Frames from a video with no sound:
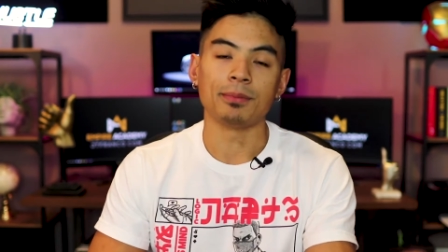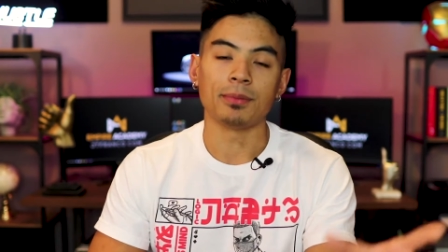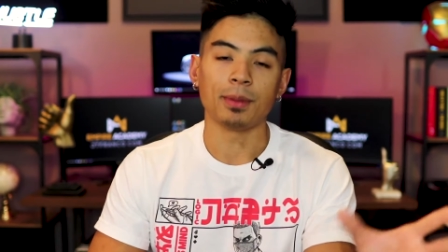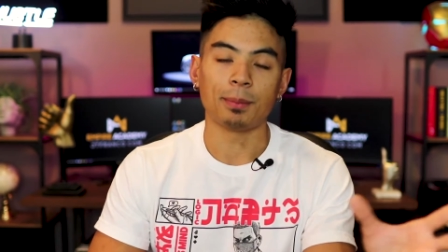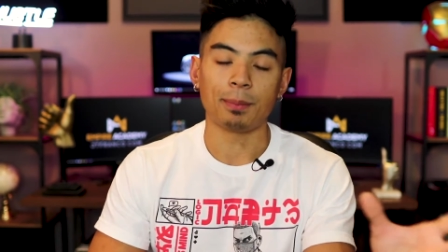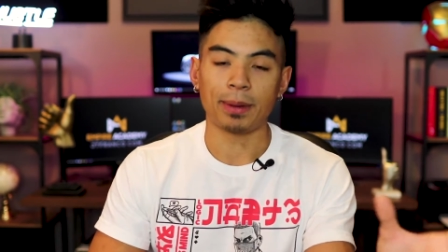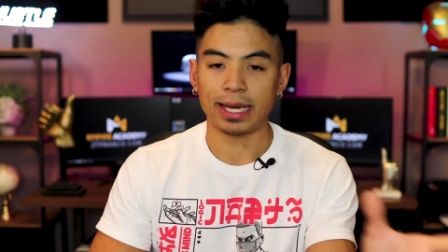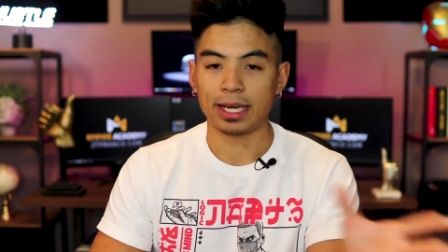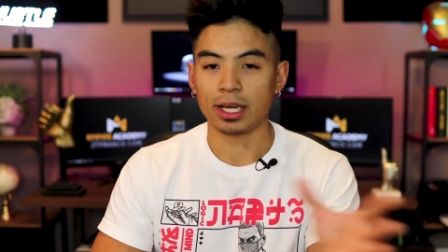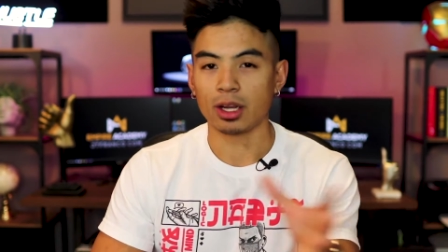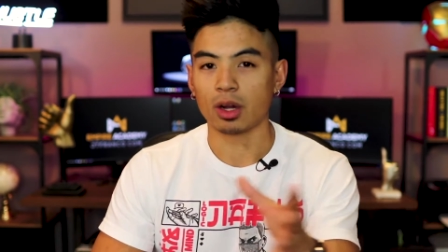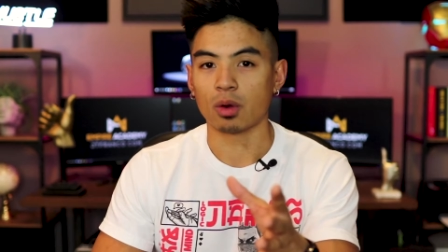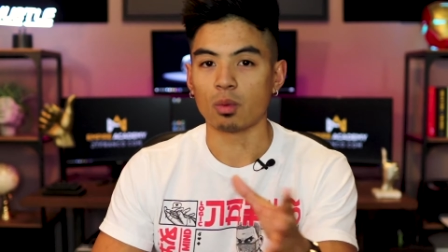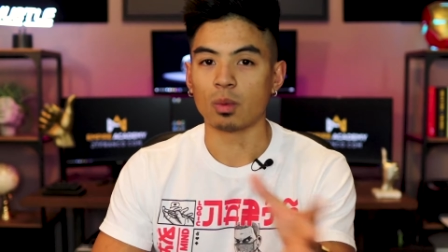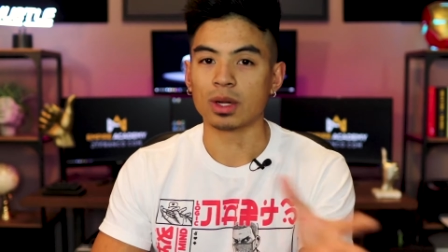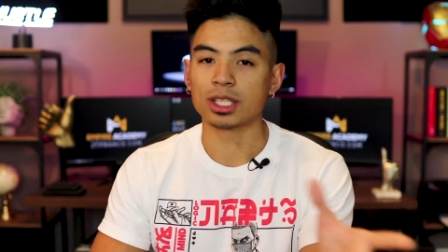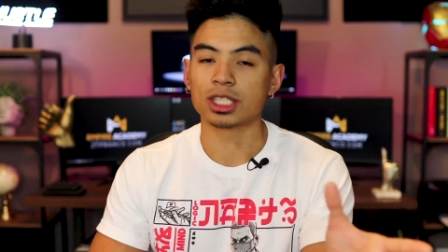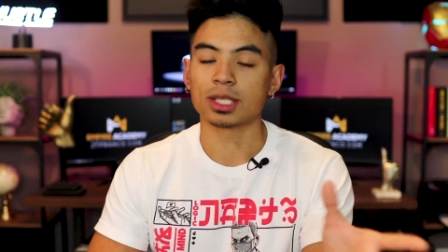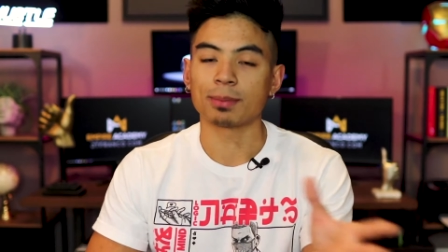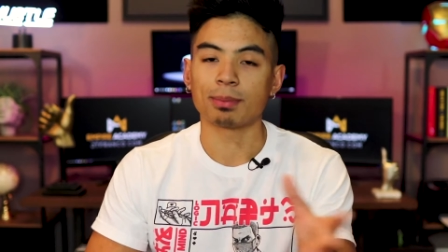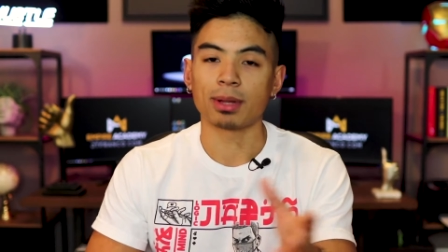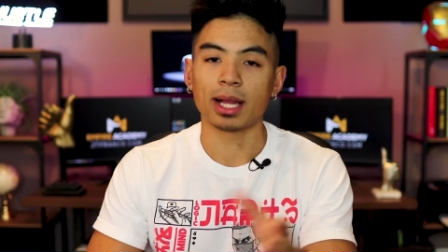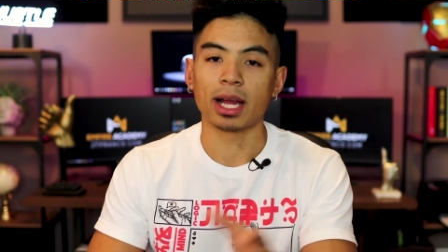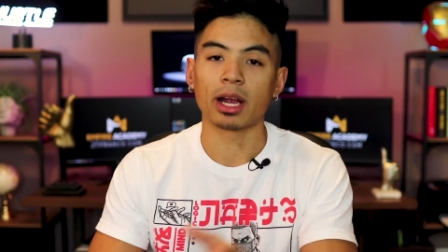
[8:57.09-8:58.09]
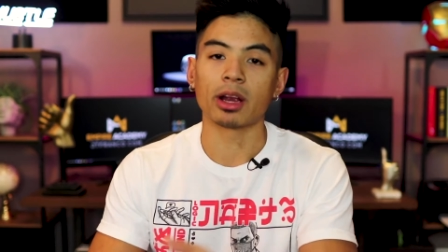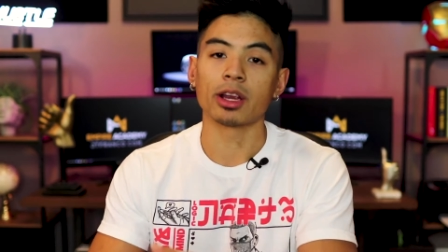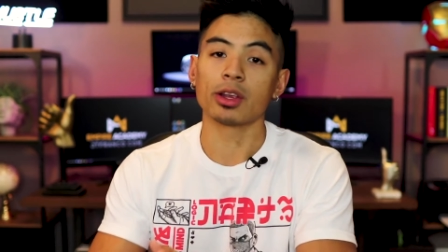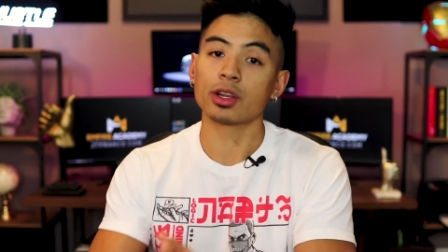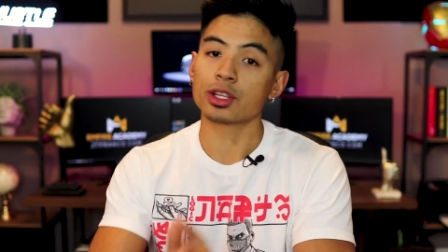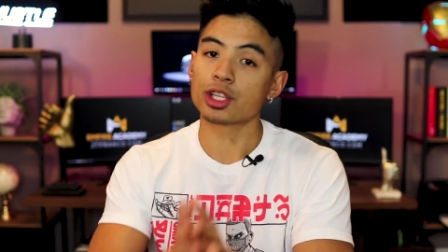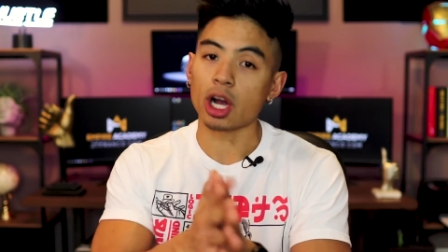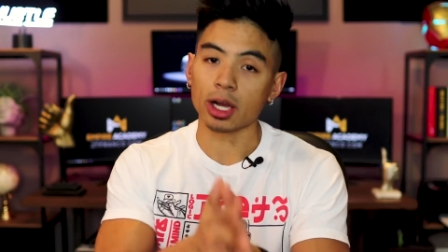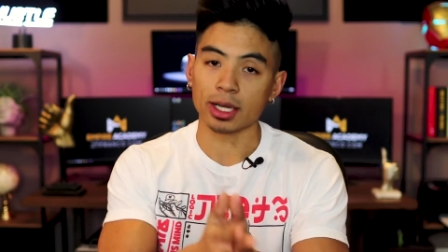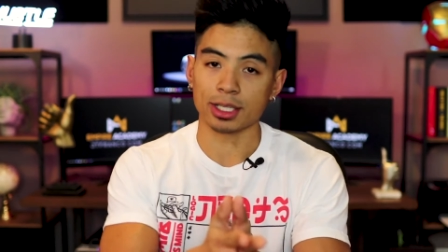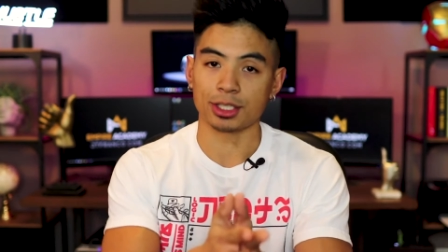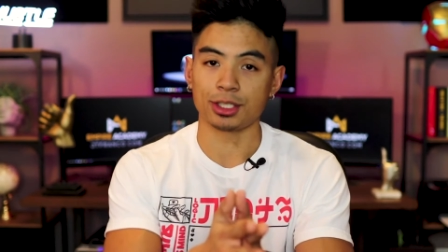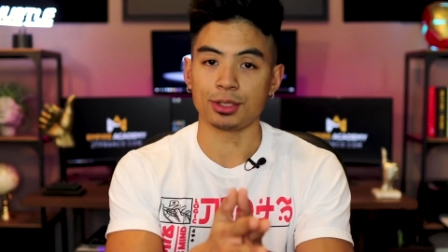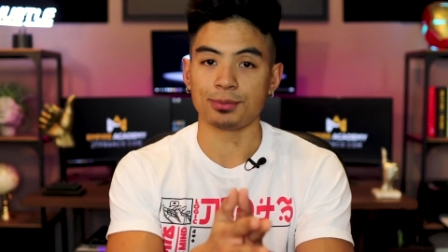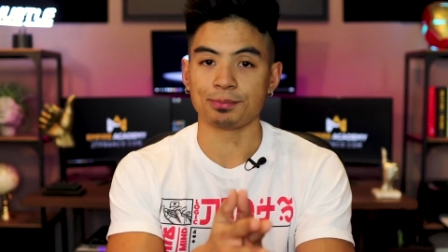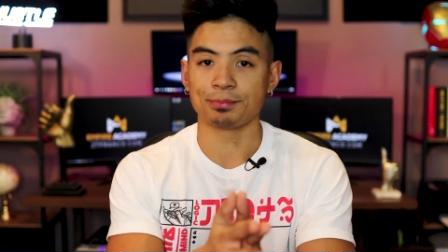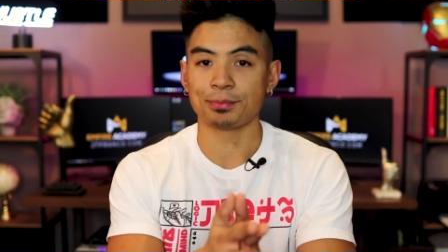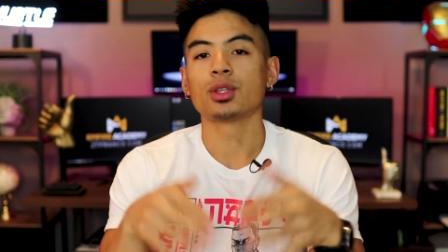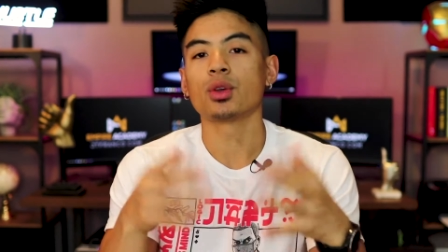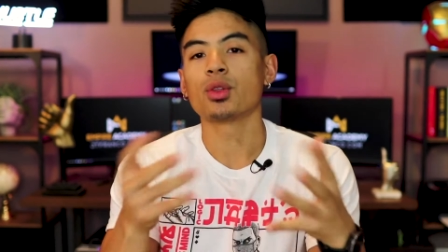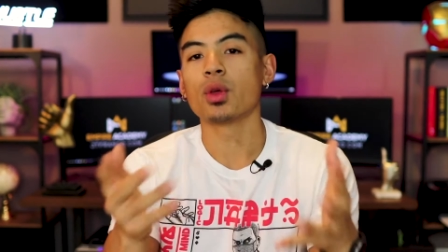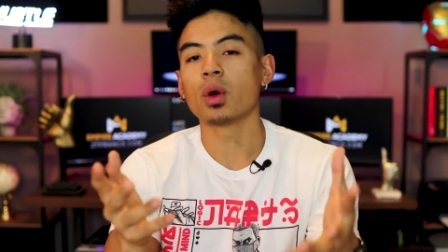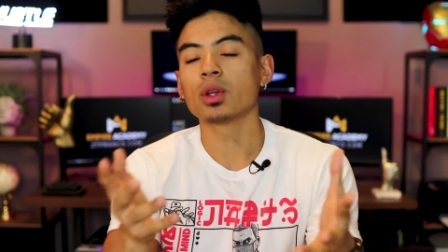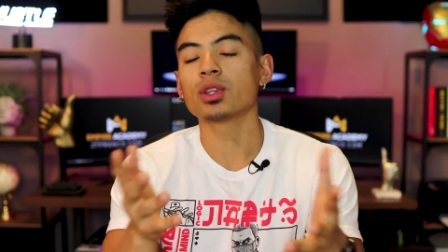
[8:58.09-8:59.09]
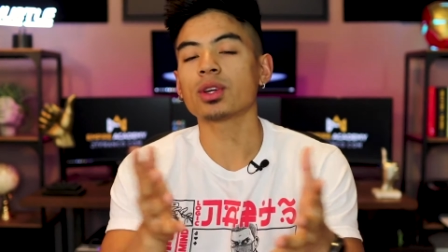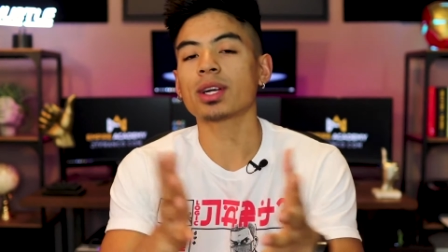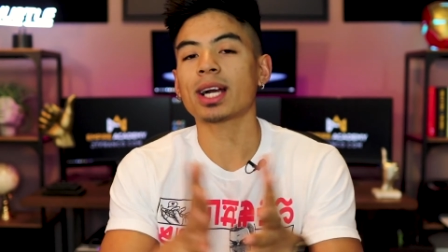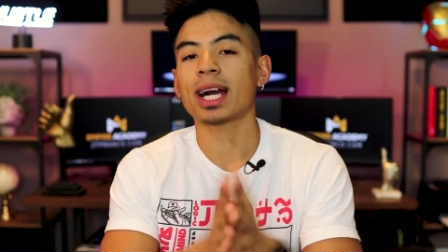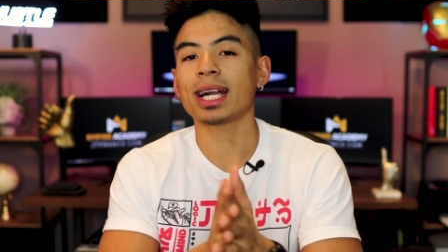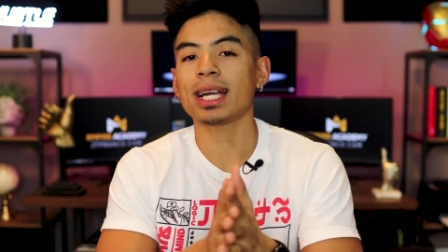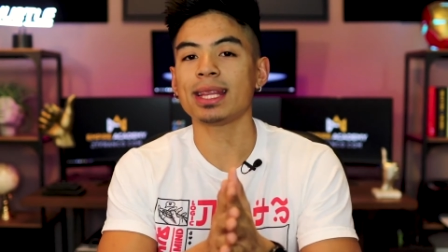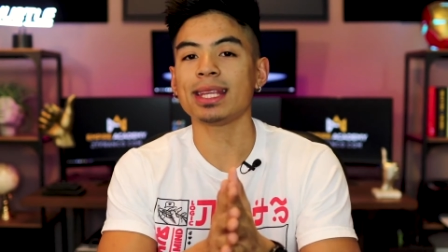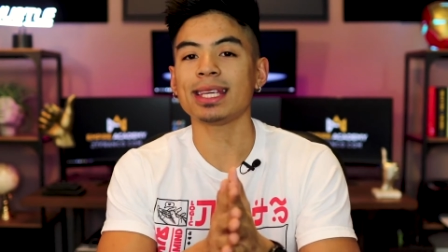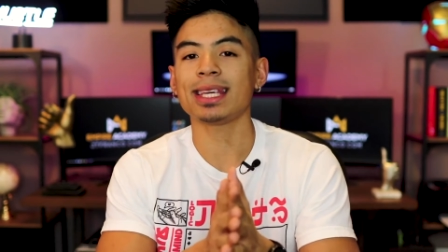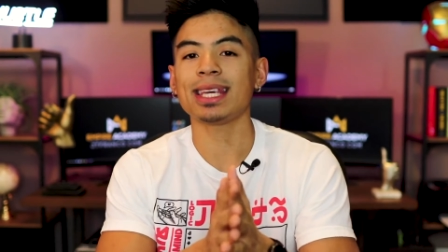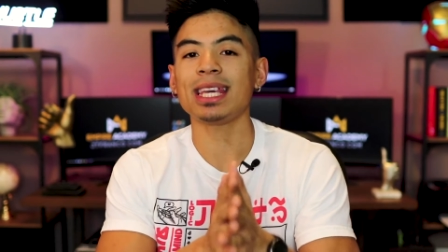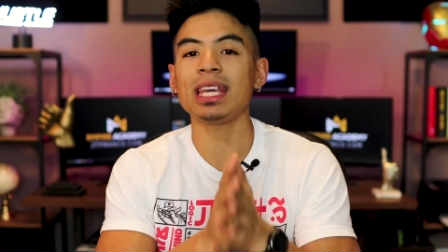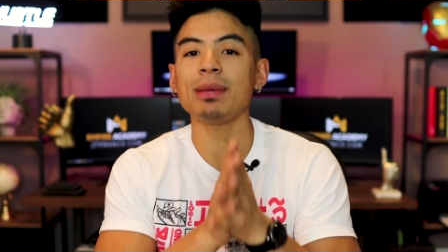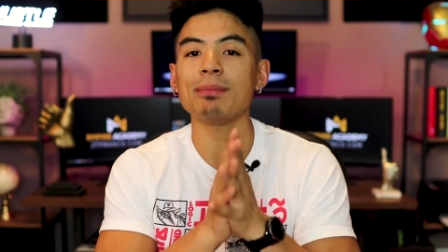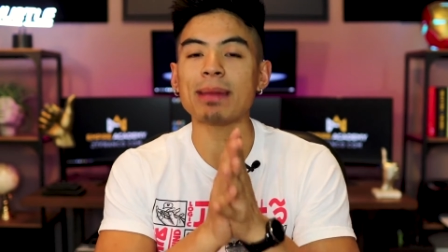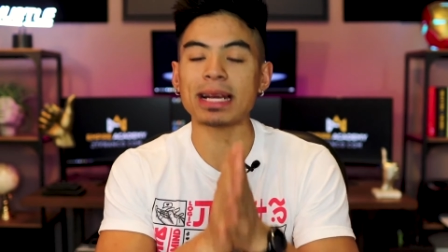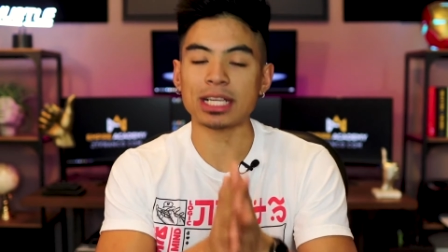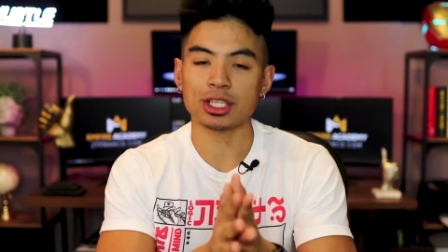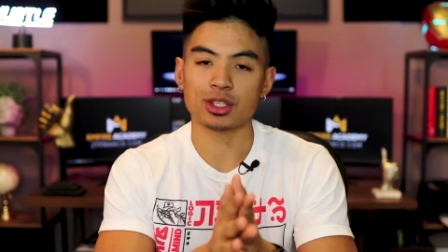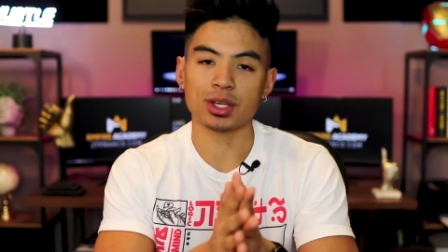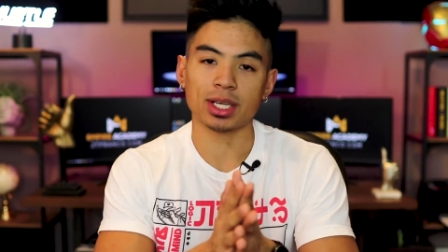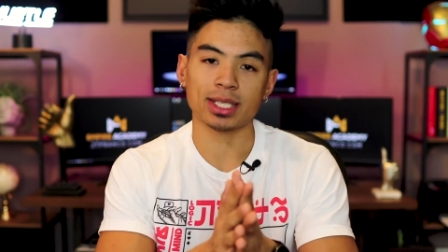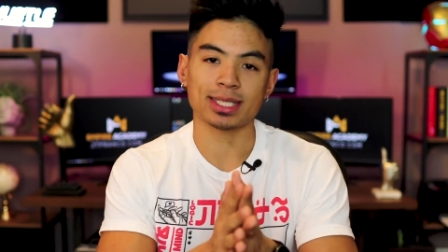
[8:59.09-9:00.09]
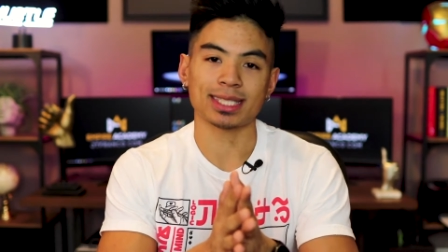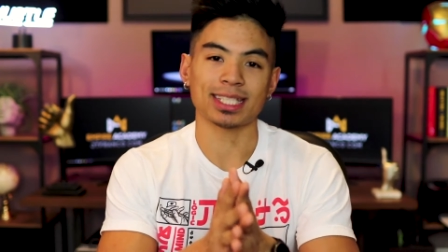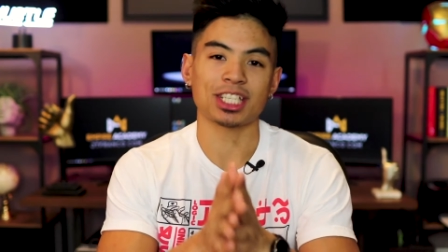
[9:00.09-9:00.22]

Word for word: depending on what supplier you're talking to so those are kind of the key metrics,